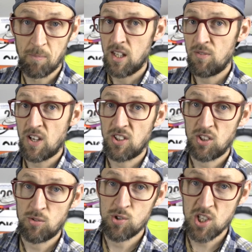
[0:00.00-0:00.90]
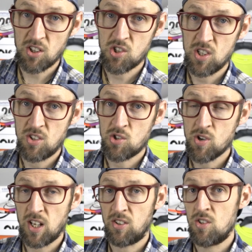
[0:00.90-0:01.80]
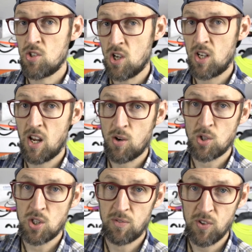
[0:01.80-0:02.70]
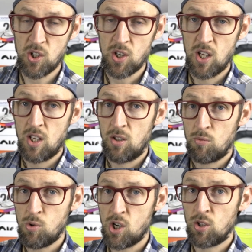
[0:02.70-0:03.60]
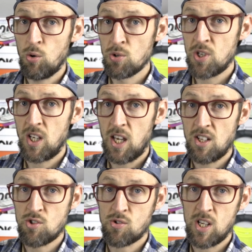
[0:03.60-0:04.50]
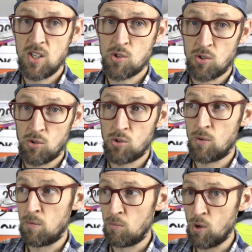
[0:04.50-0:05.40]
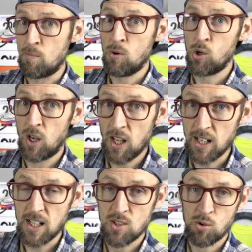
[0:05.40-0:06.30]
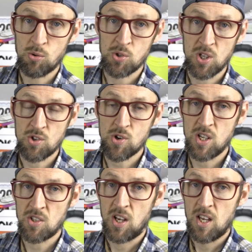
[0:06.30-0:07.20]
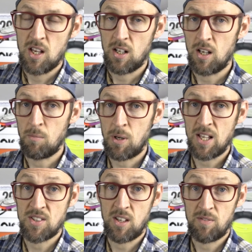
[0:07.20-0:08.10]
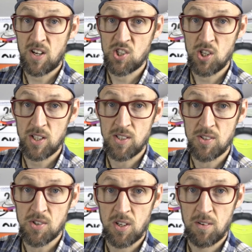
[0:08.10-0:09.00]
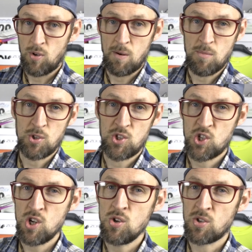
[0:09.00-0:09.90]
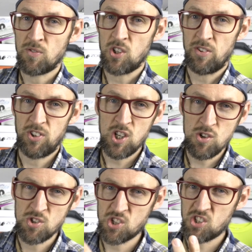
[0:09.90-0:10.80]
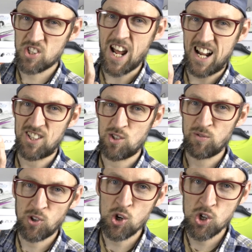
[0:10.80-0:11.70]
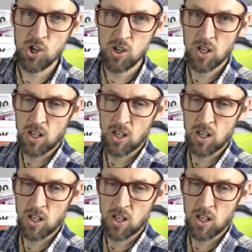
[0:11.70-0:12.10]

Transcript: They found that the reduction in strength in certain areas of the foot were causing injuries or were more likely to cause injuries like plantar fasciitis, where modern shoes have got huge stacks of cushion,